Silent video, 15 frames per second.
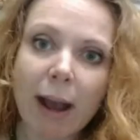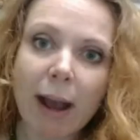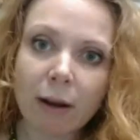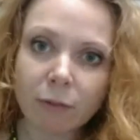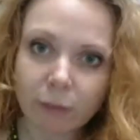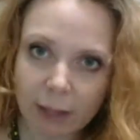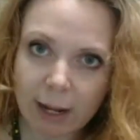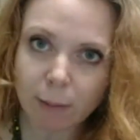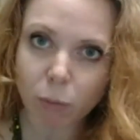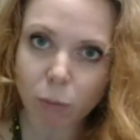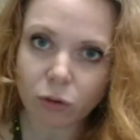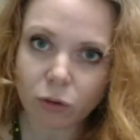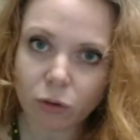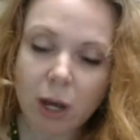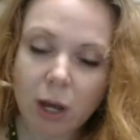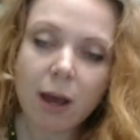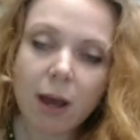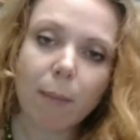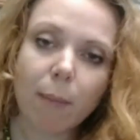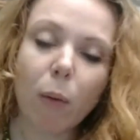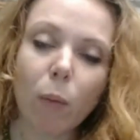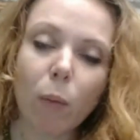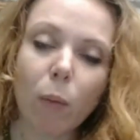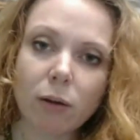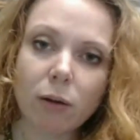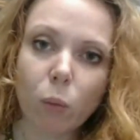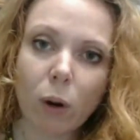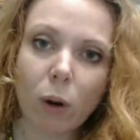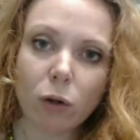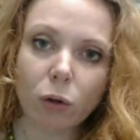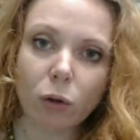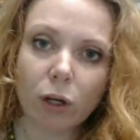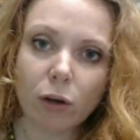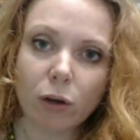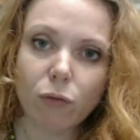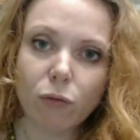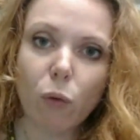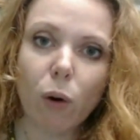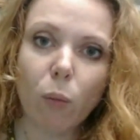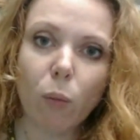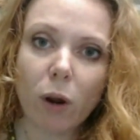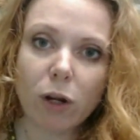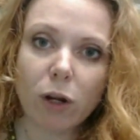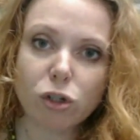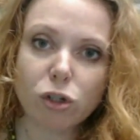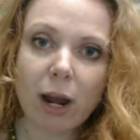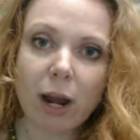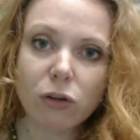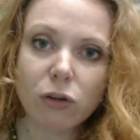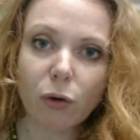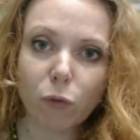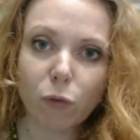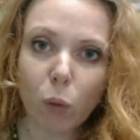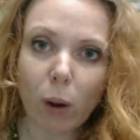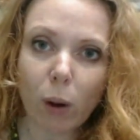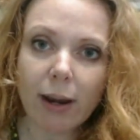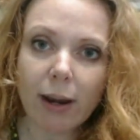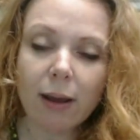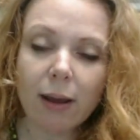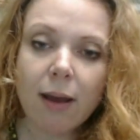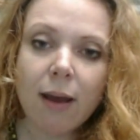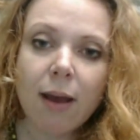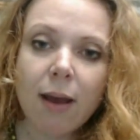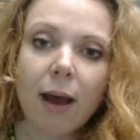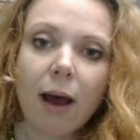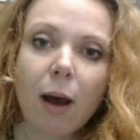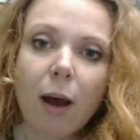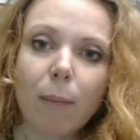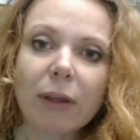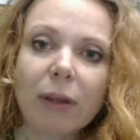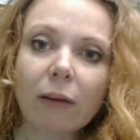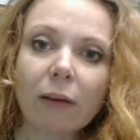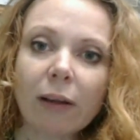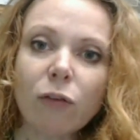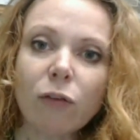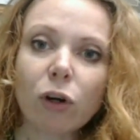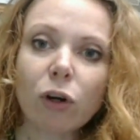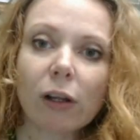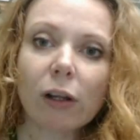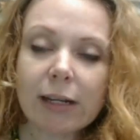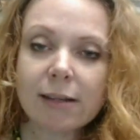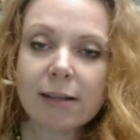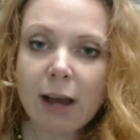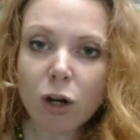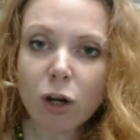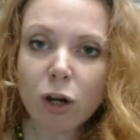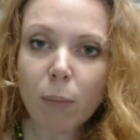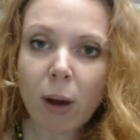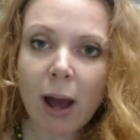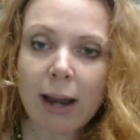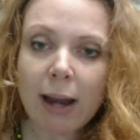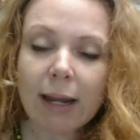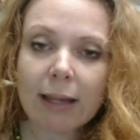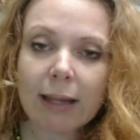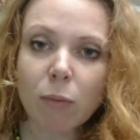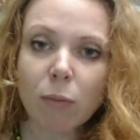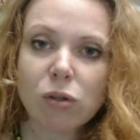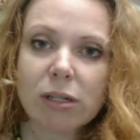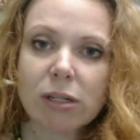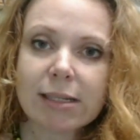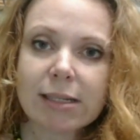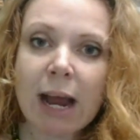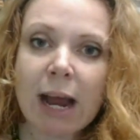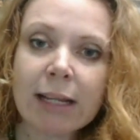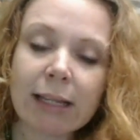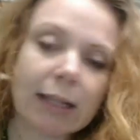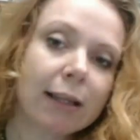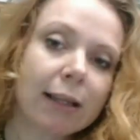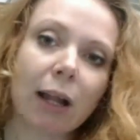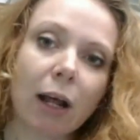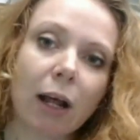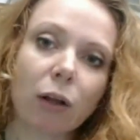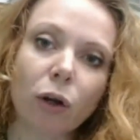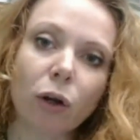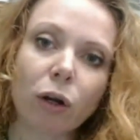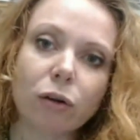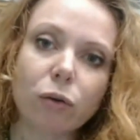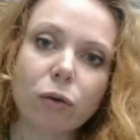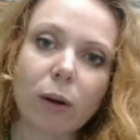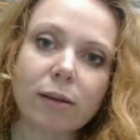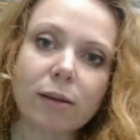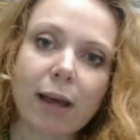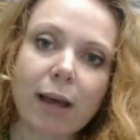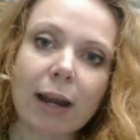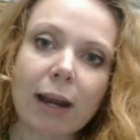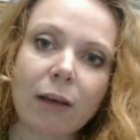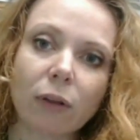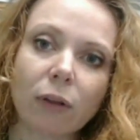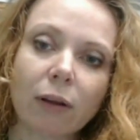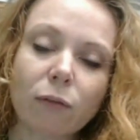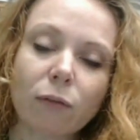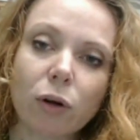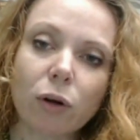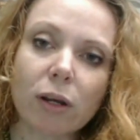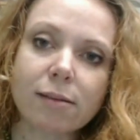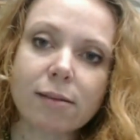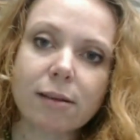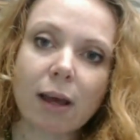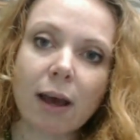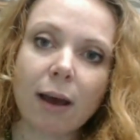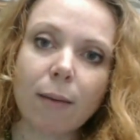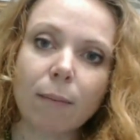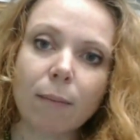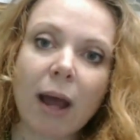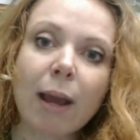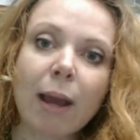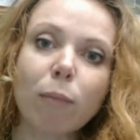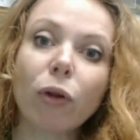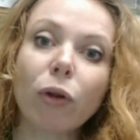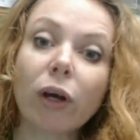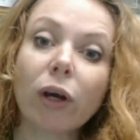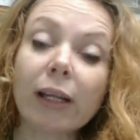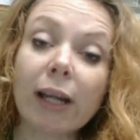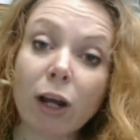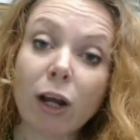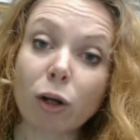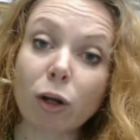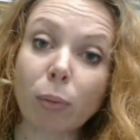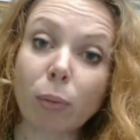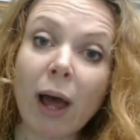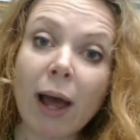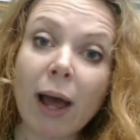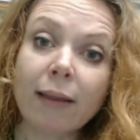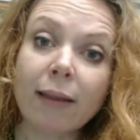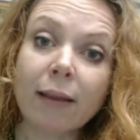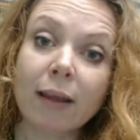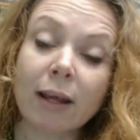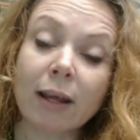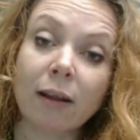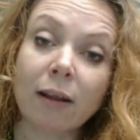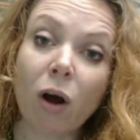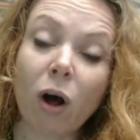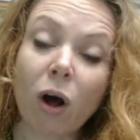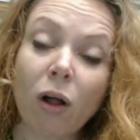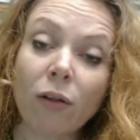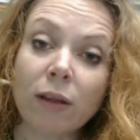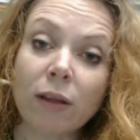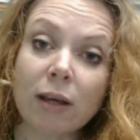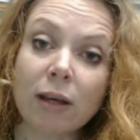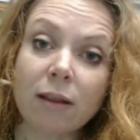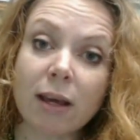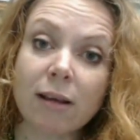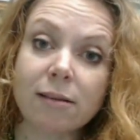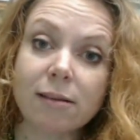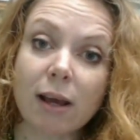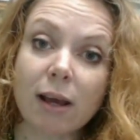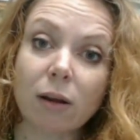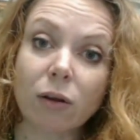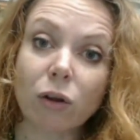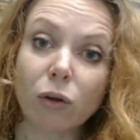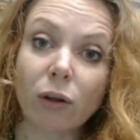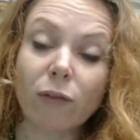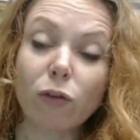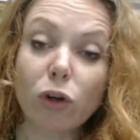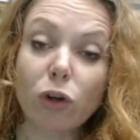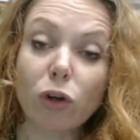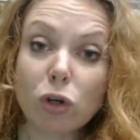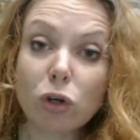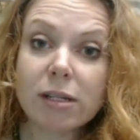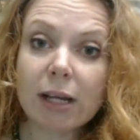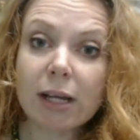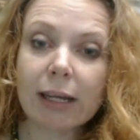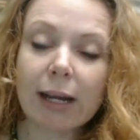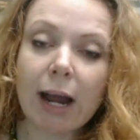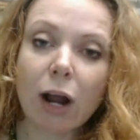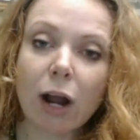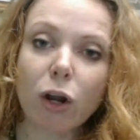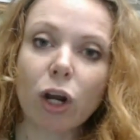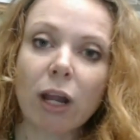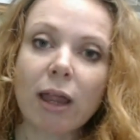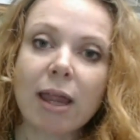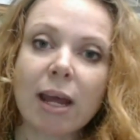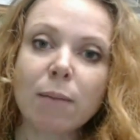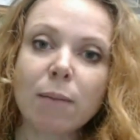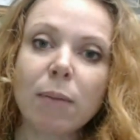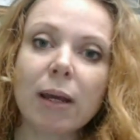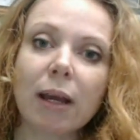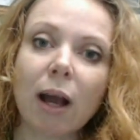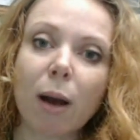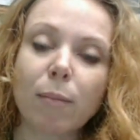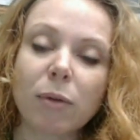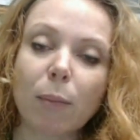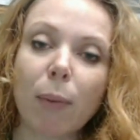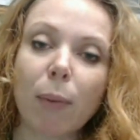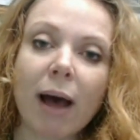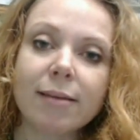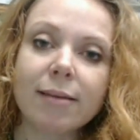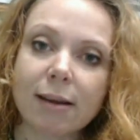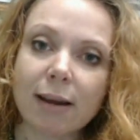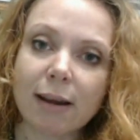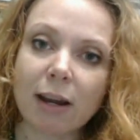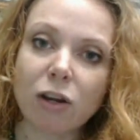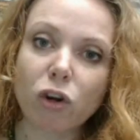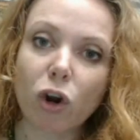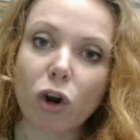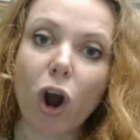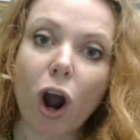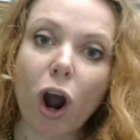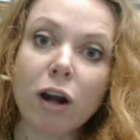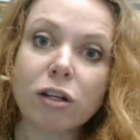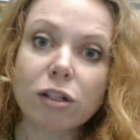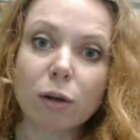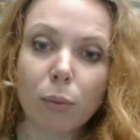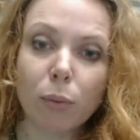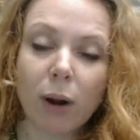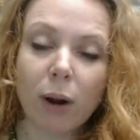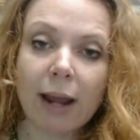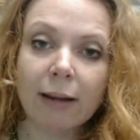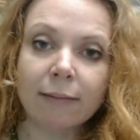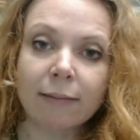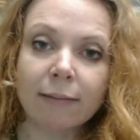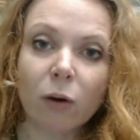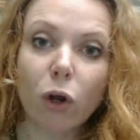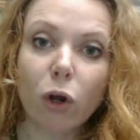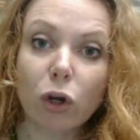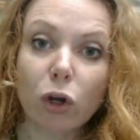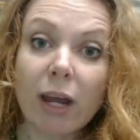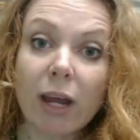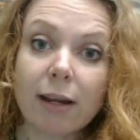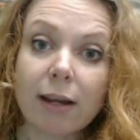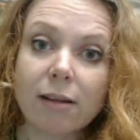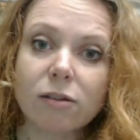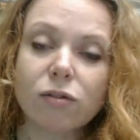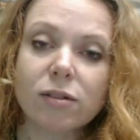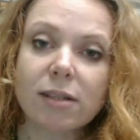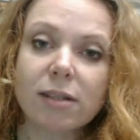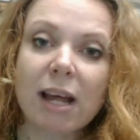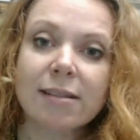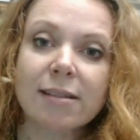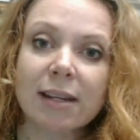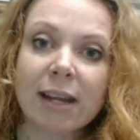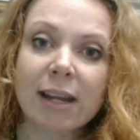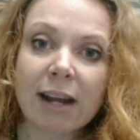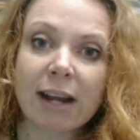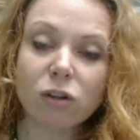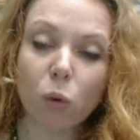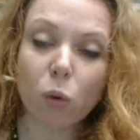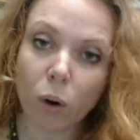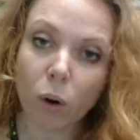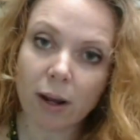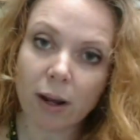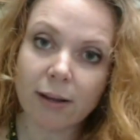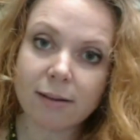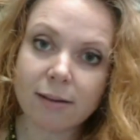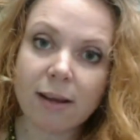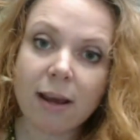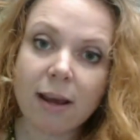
of labels about what you're looking for and what you're trying to avoid. But the liver cleans out your body, and the most exciting thing that I learned was that if the liver is unable to clean out your blood, then all the things that the liver used to clean out are going to then become deposited in your heart, your brain, or your kidneys. So that's the next organs